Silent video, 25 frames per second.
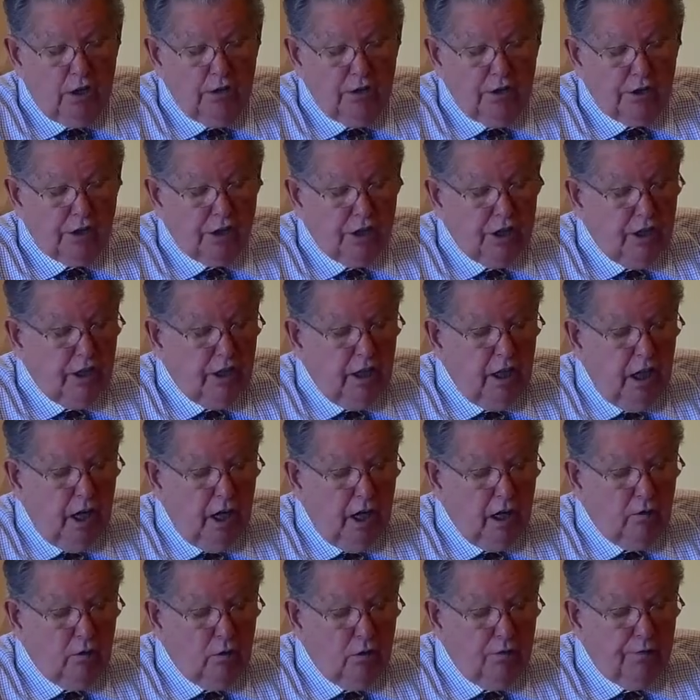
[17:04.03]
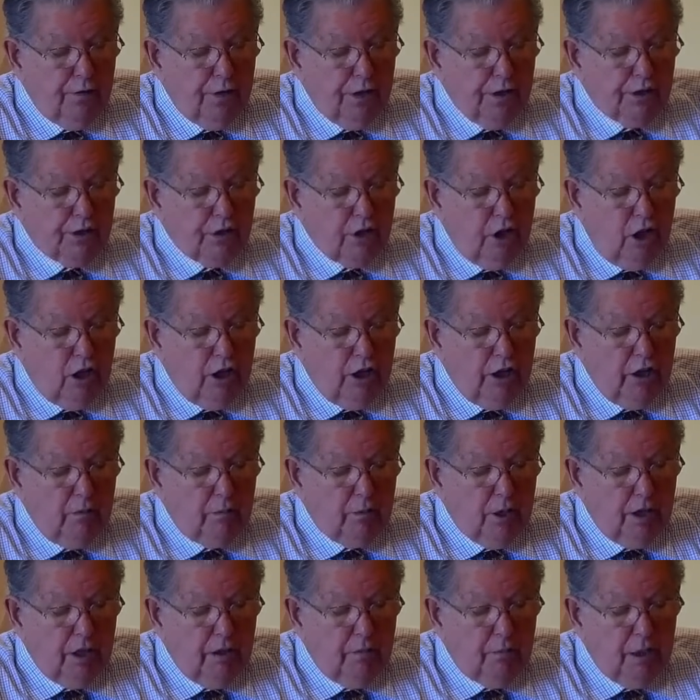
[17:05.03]
in the synagogue were fixed on him,
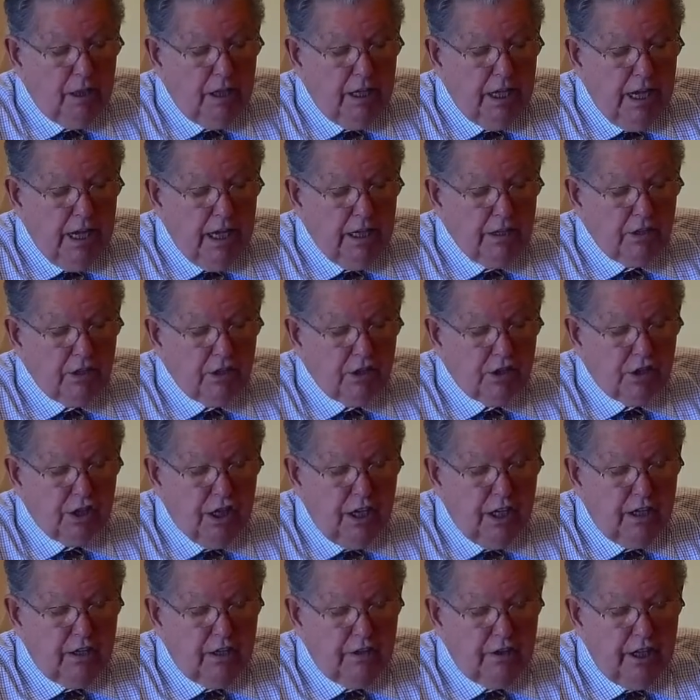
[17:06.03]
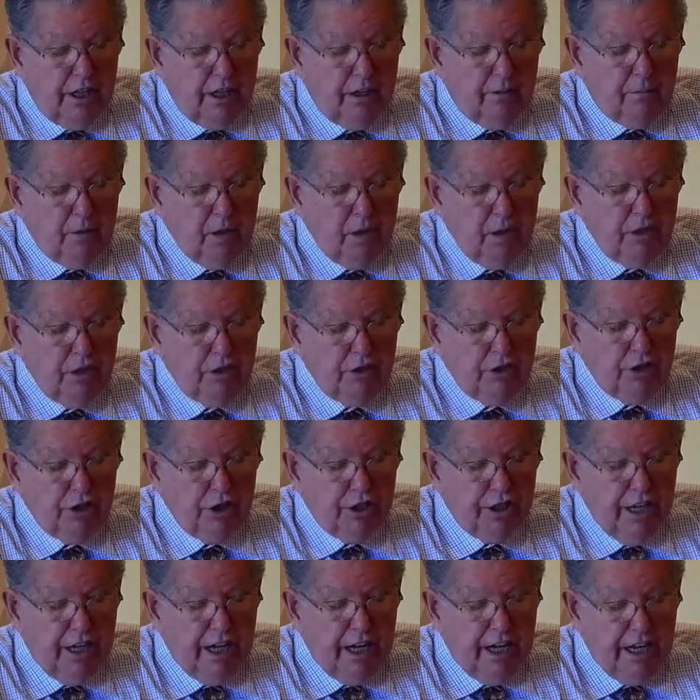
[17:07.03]
and he began to say to them,
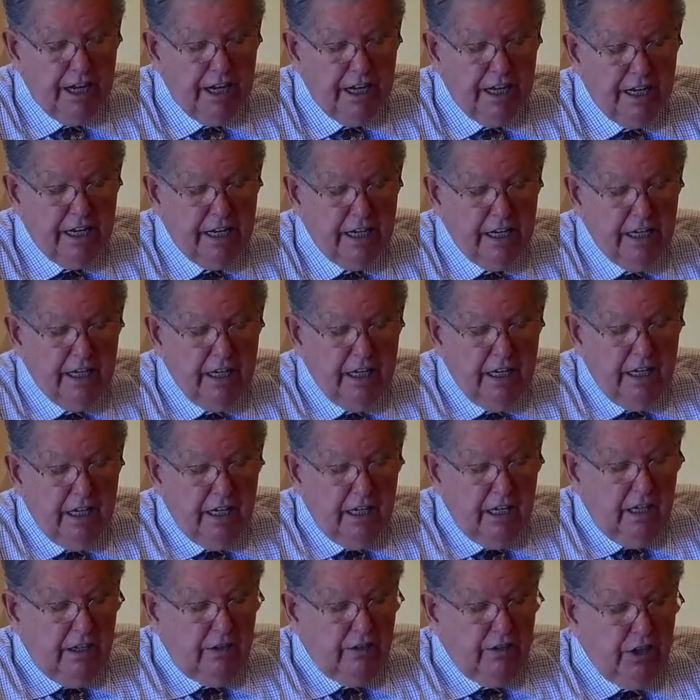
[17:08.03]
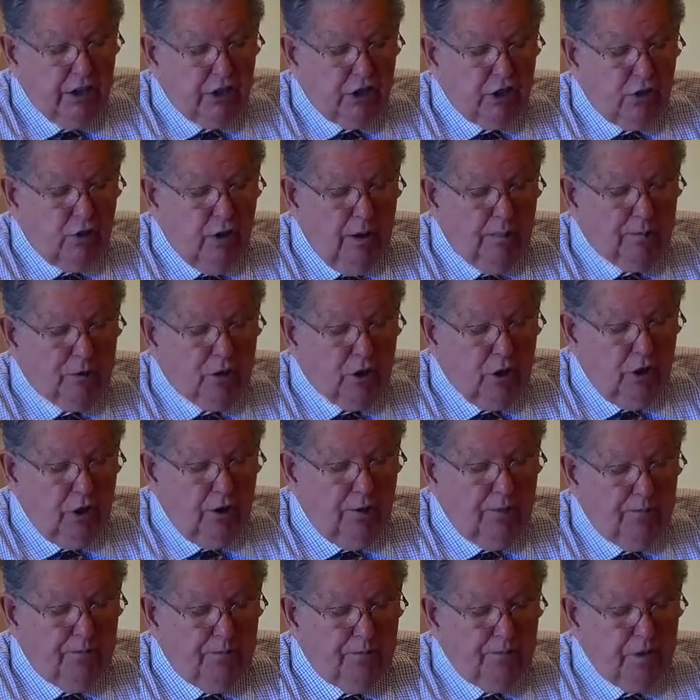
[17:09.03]
Today, this scripture
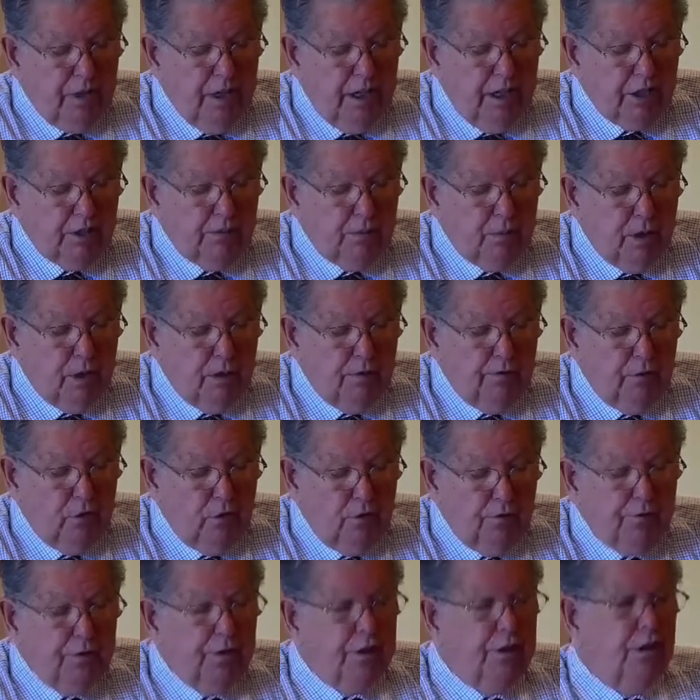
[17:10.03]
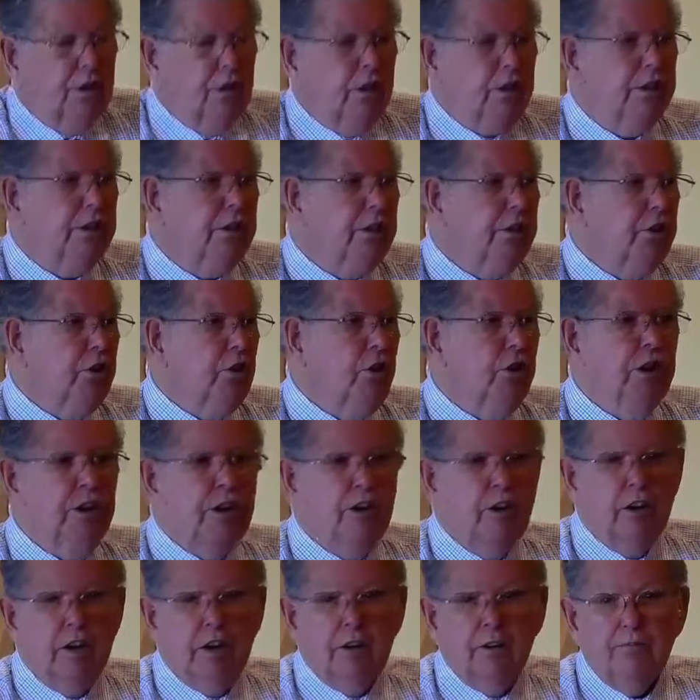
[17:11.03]
has been fulfilled in your
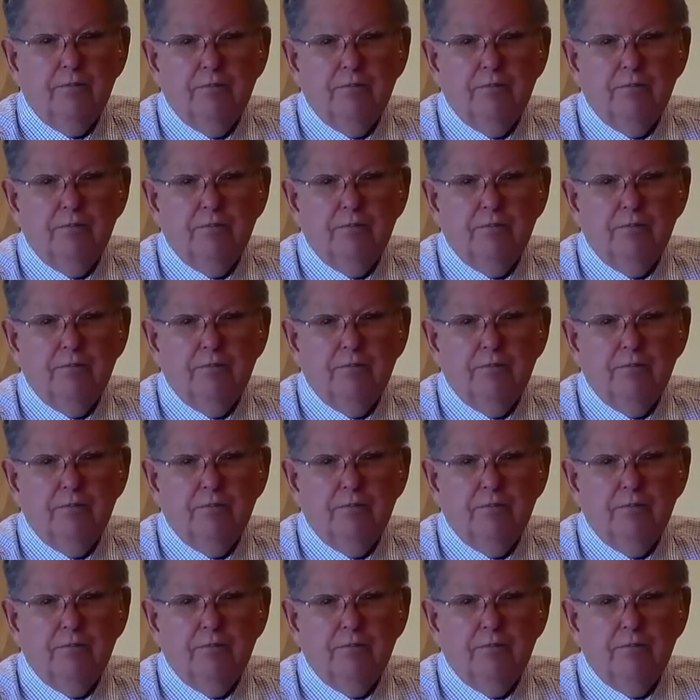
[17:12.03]
hearing.